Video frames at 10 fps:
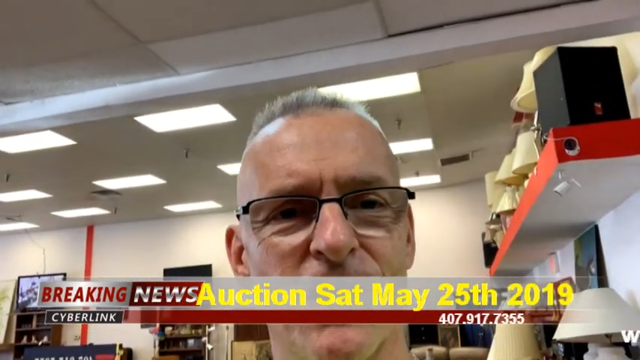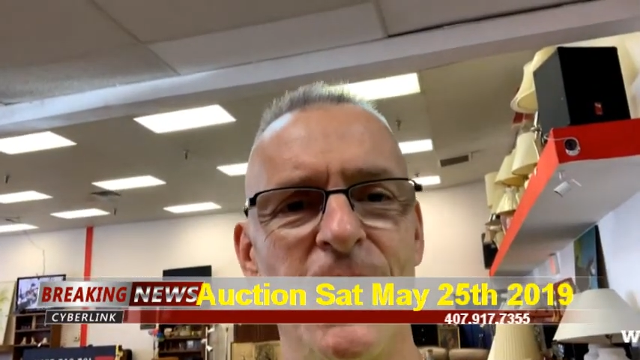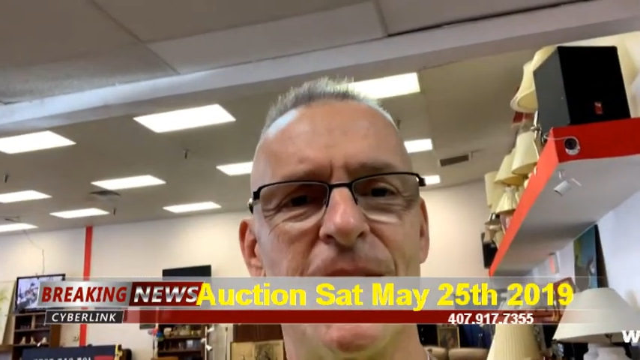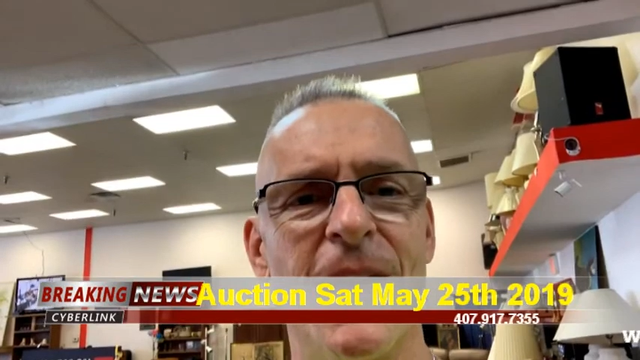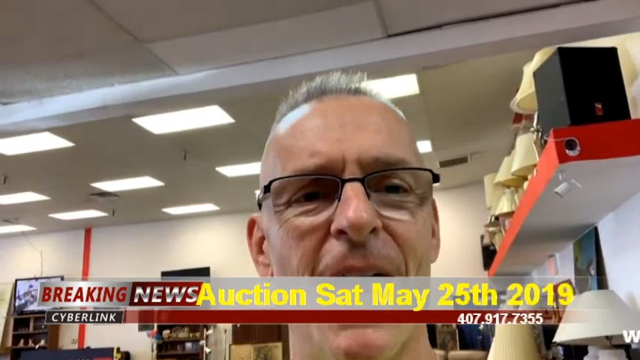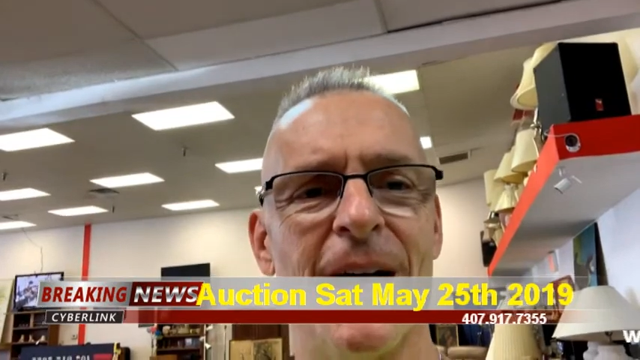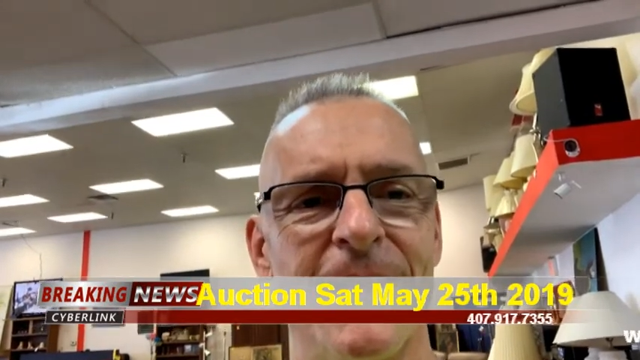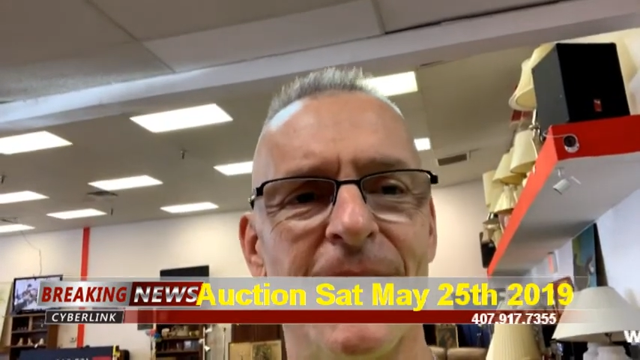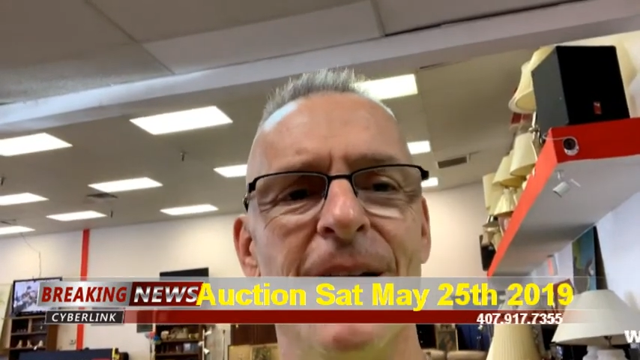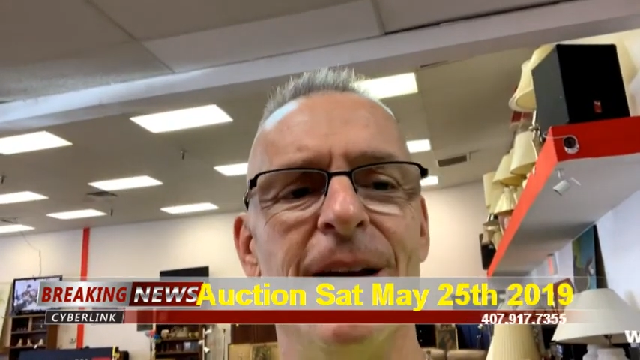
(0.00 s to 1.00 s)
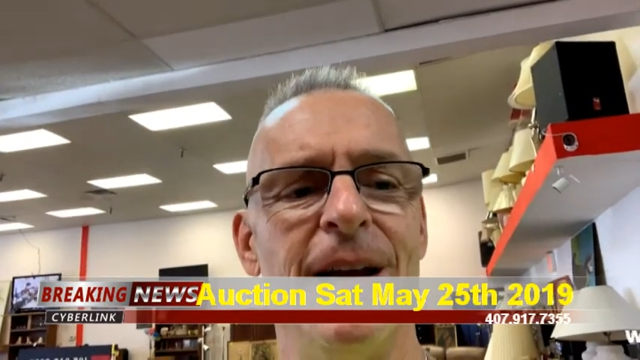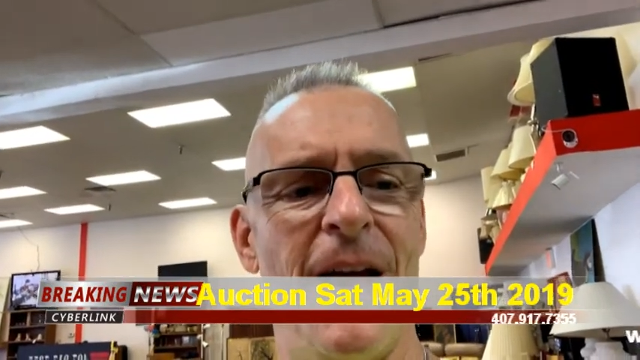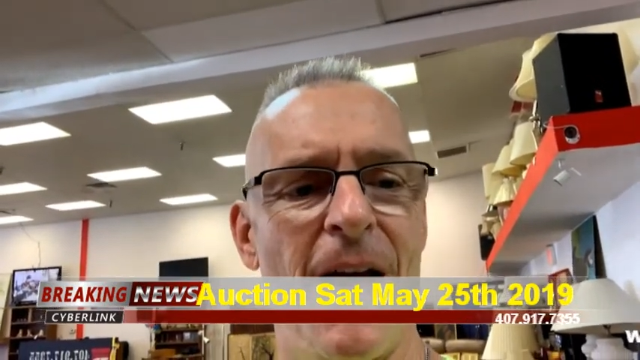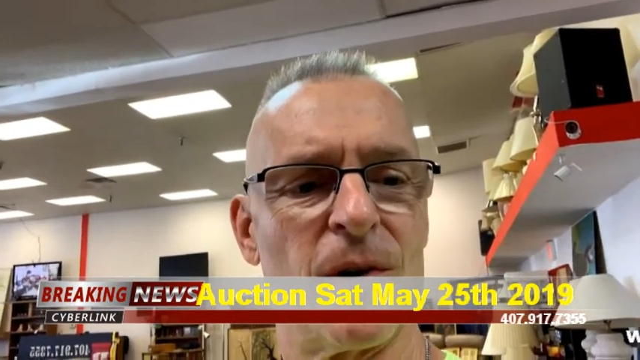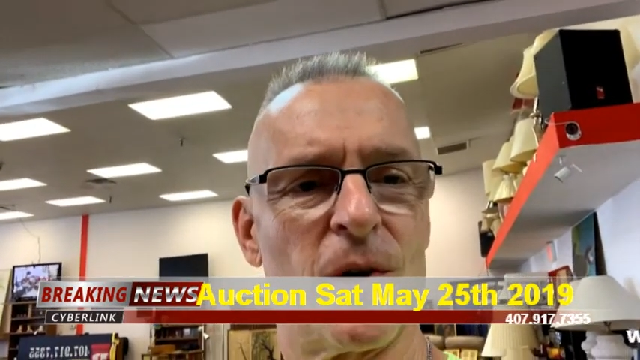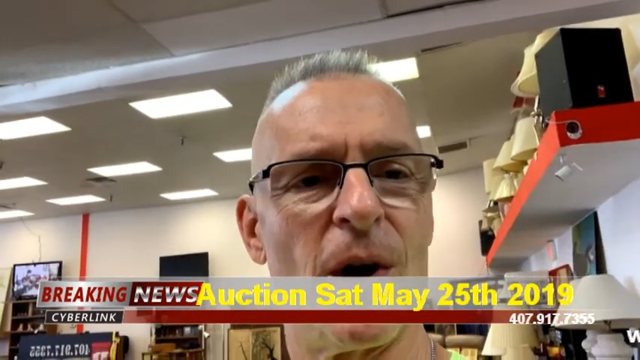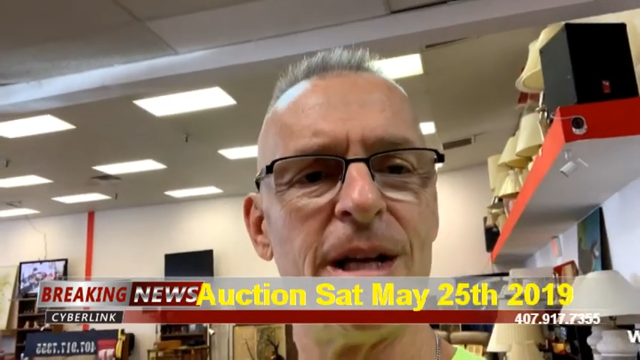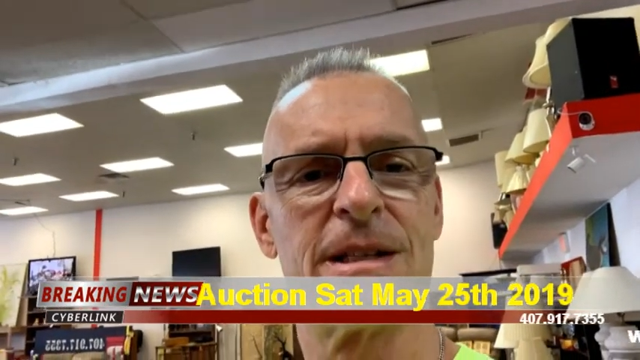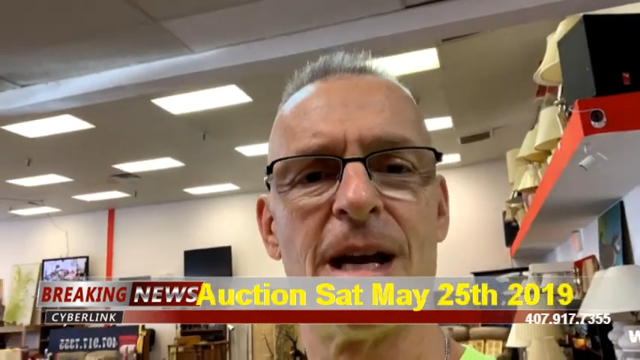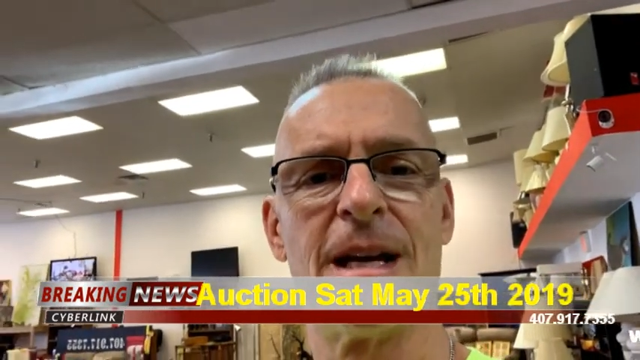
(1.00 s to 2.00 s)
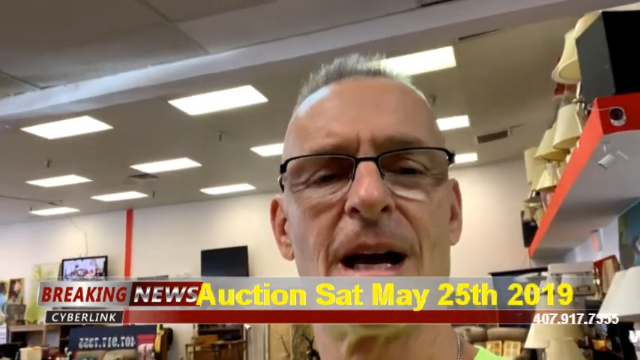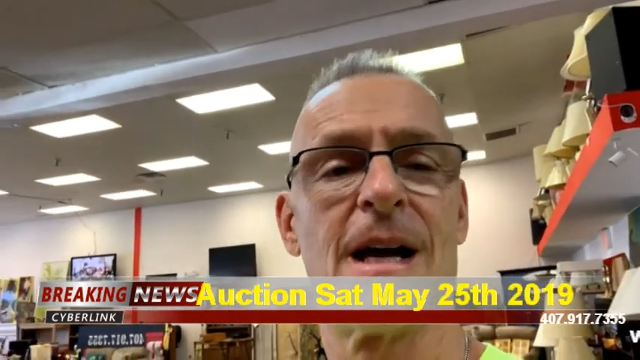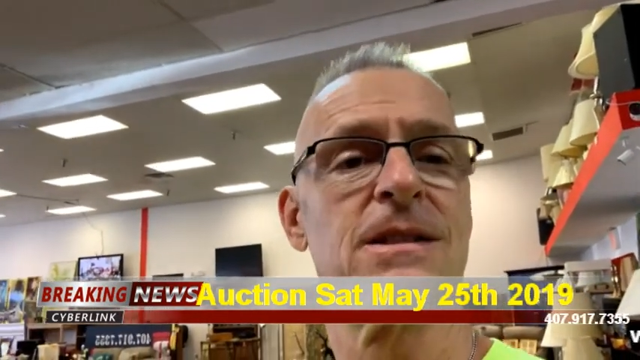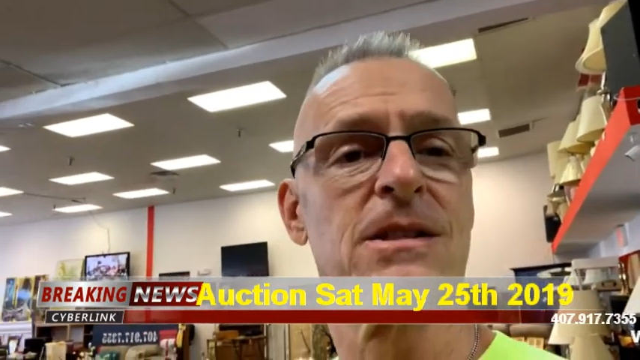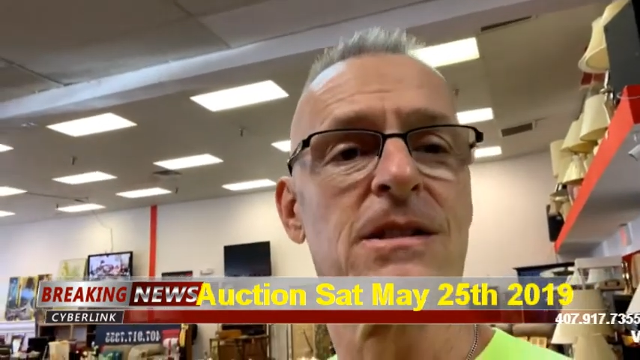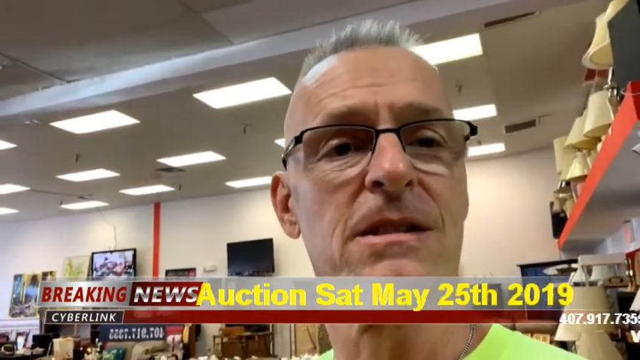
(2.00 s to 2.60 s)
Have a great day, guys. This is Lou Bronstein